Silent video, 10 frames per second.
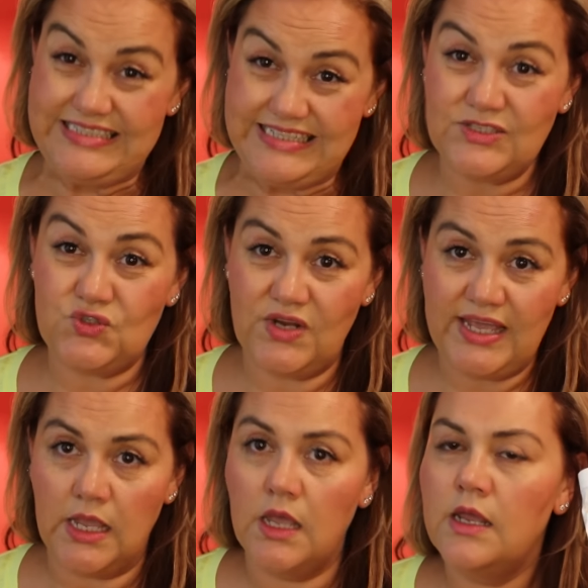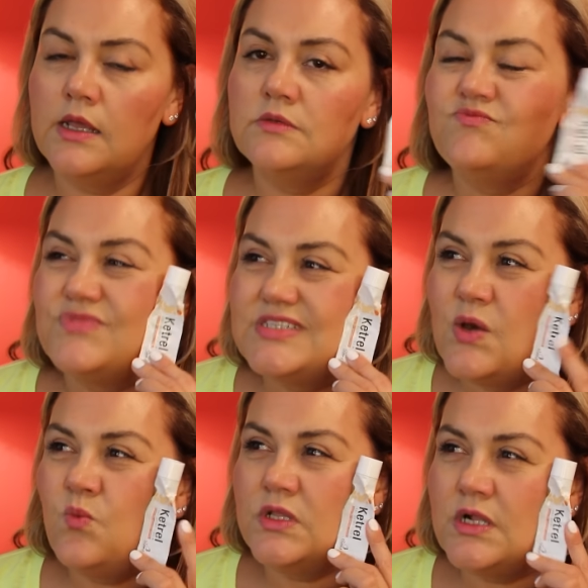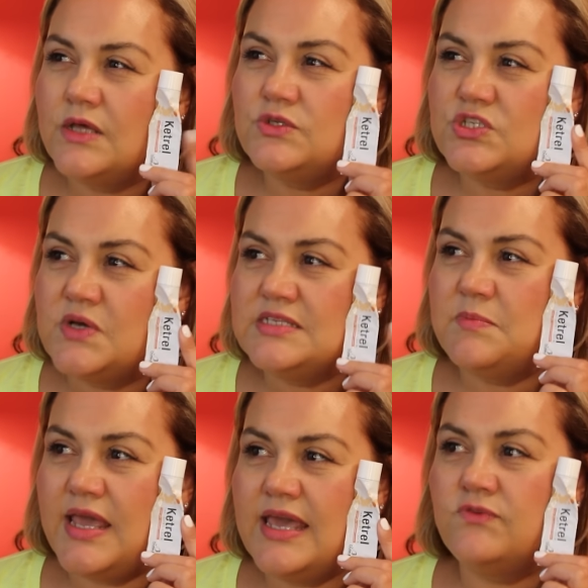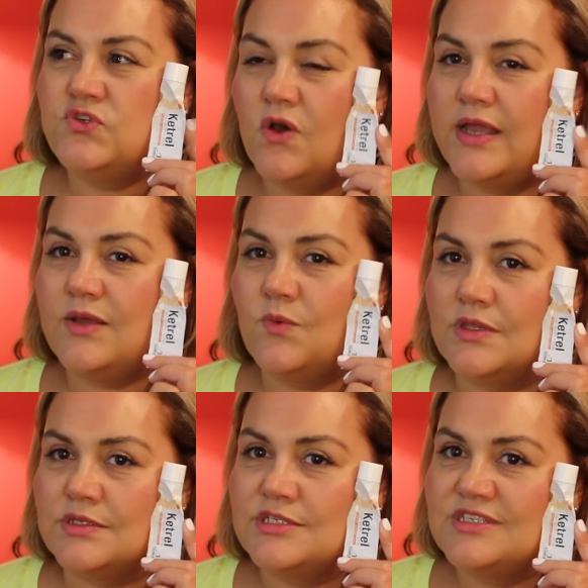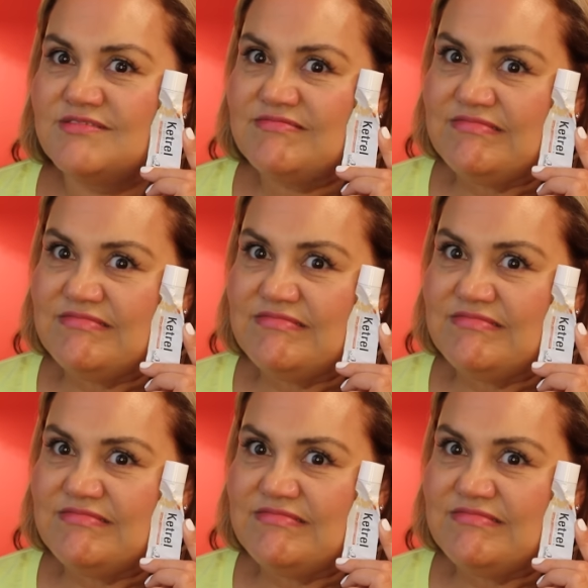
literally someone close to us may have tried it once